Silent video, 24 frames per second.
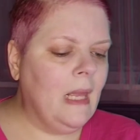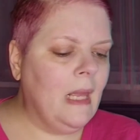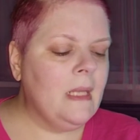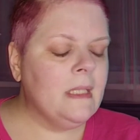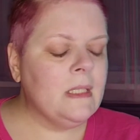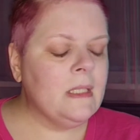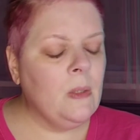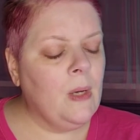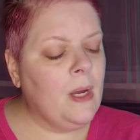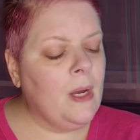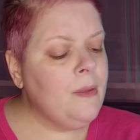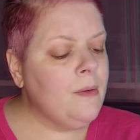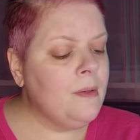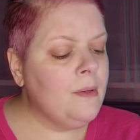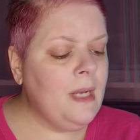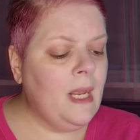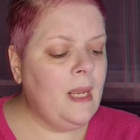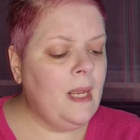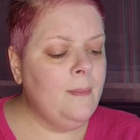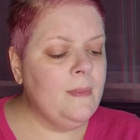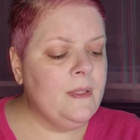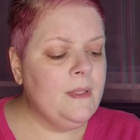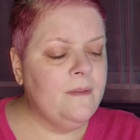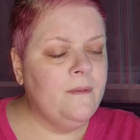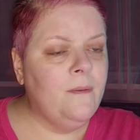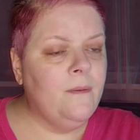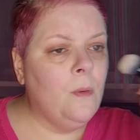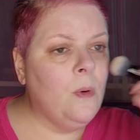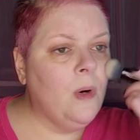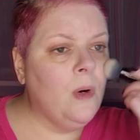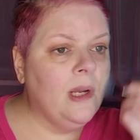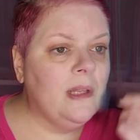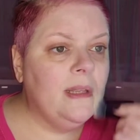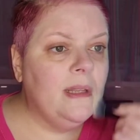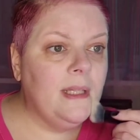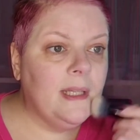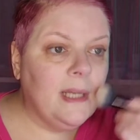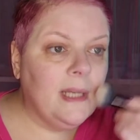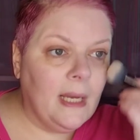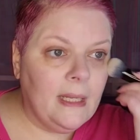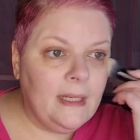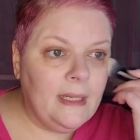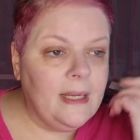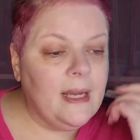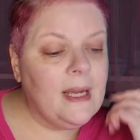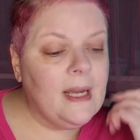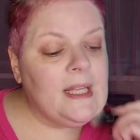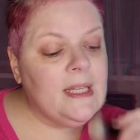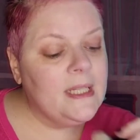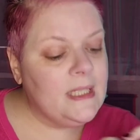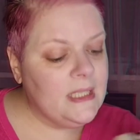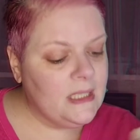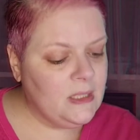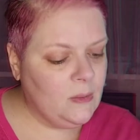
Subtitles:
So other names for the Honey Island